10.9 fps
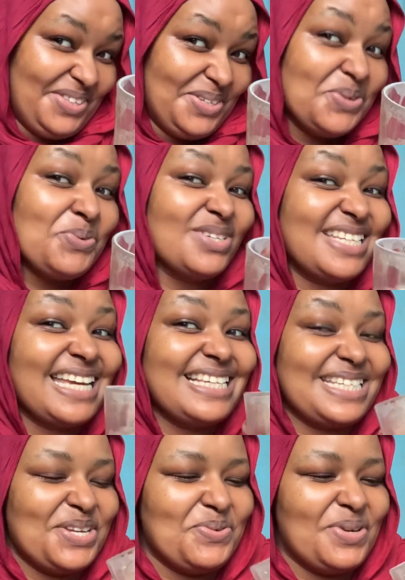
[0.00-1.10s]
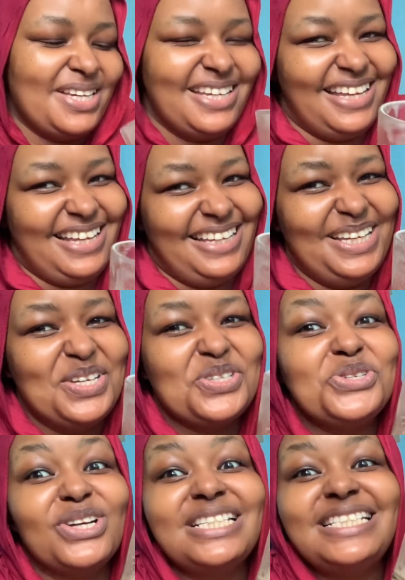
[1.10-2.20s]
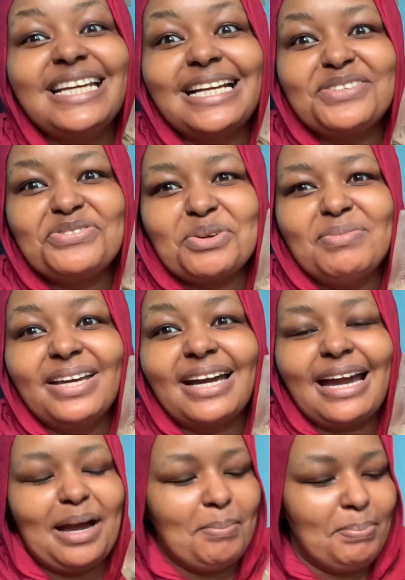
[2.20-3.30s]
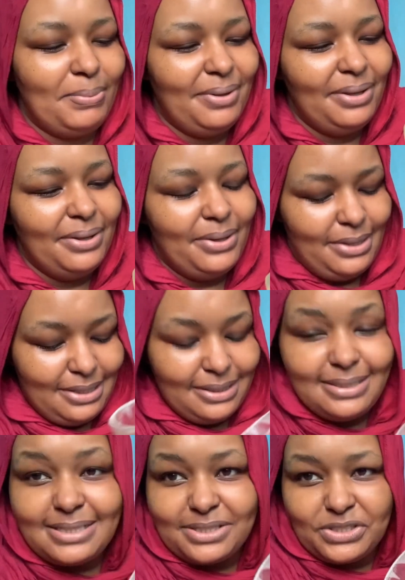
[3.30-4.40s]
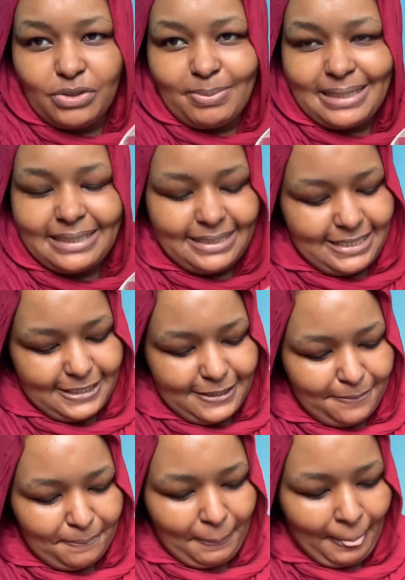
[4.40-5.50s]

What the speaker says: It was nice anyway. Don't judge from the cup. This is Somali tea.